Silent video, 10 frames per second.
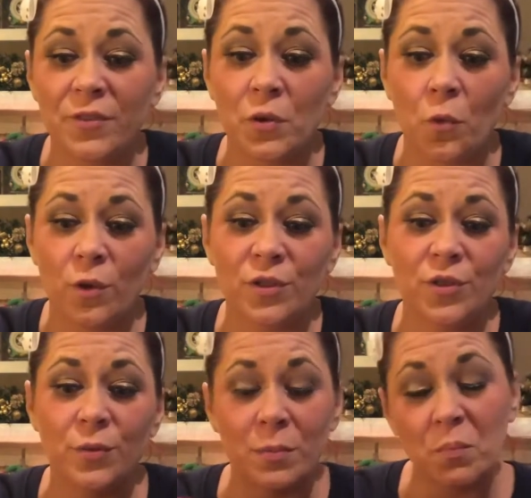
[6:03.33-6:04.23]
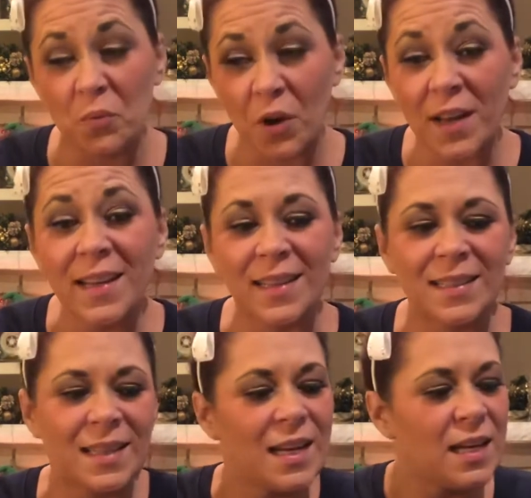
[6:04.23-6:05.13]
in order to embrace
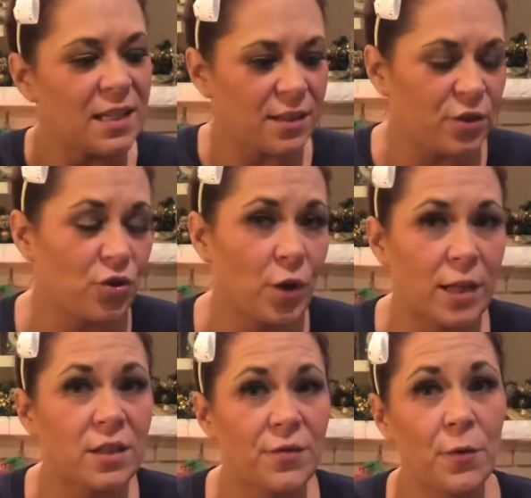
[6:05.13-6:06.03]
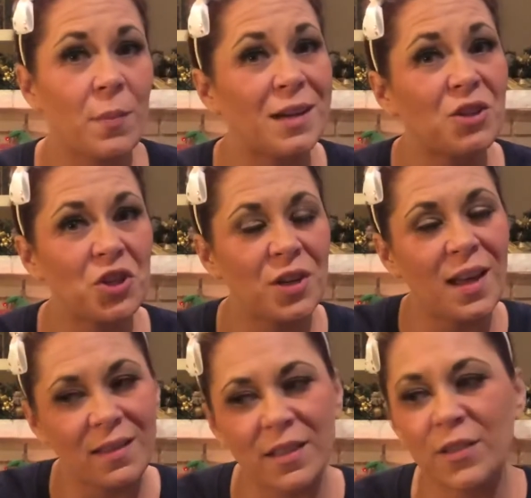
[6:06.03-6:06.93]
this transformation
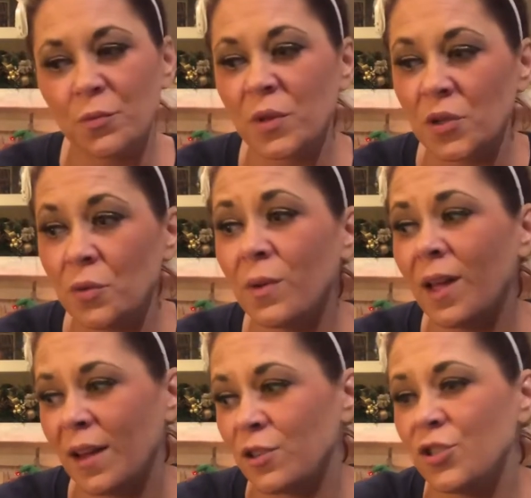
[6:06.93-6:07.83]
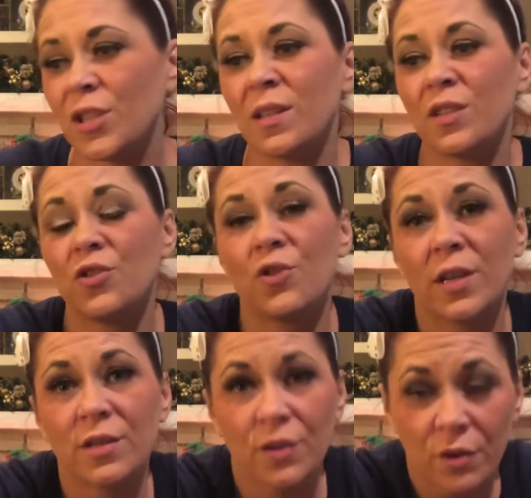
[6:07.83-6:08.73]
and this renewal energy that's trying
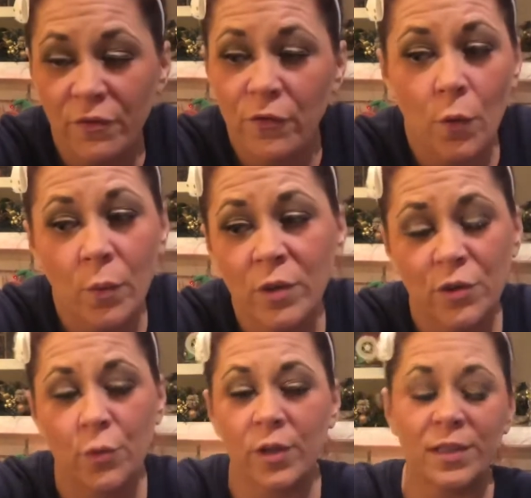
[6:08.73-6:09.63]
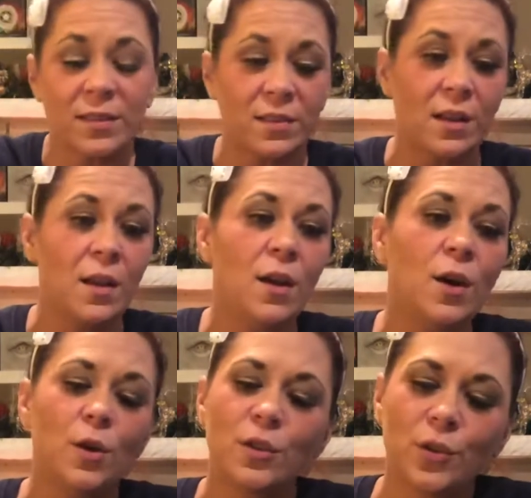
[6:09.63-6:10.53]
to come forward, Taurus.
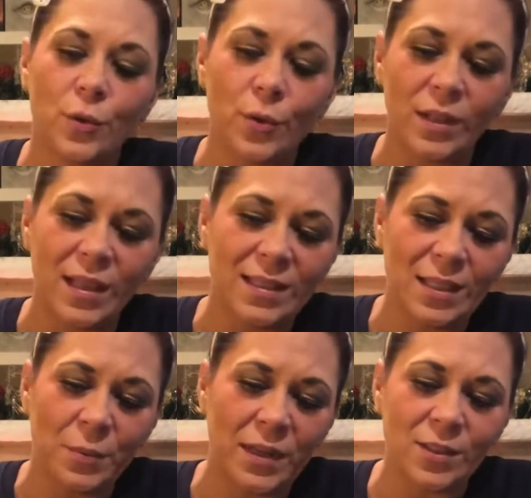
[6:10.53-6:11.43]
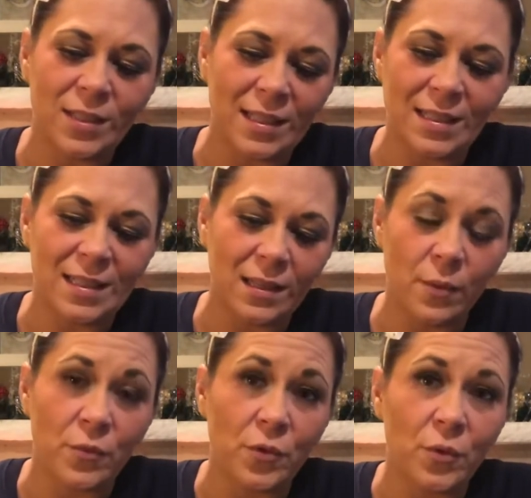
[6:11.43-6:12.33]
So let's see what else needs to
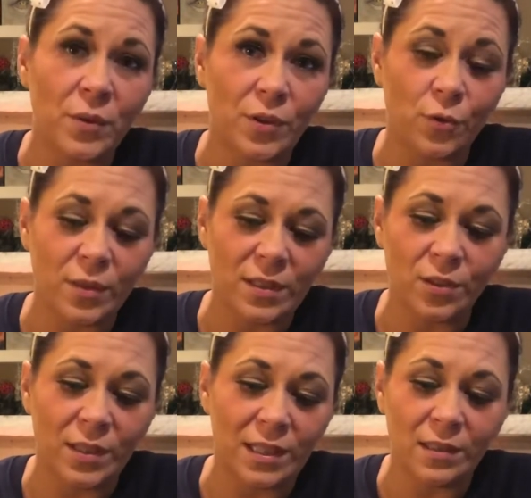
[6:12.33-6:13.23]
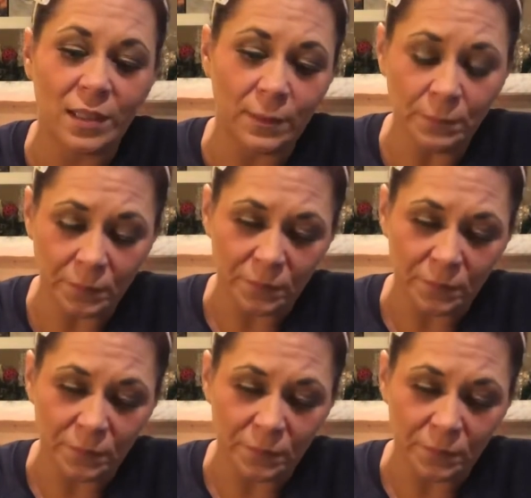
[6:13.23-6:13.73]
come through with the crystal healing